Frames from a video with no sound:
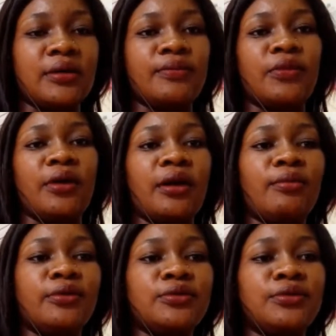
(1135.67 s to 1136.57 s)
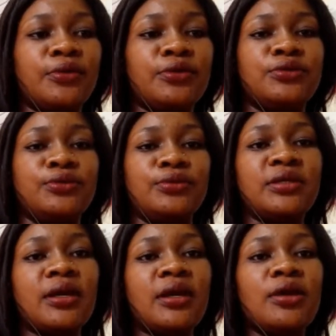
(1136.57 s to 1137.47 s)
you're able to reproduce,
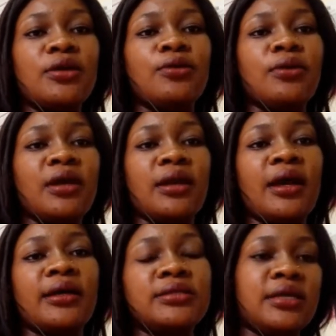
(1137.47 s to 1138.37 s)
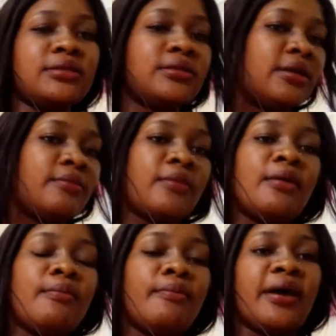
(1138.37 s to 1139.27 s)
you can access them.
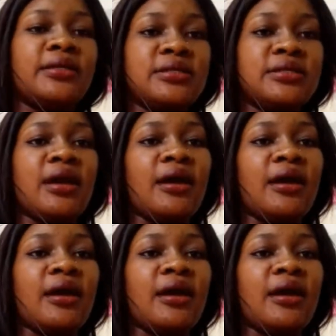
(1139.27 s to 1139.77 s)
But there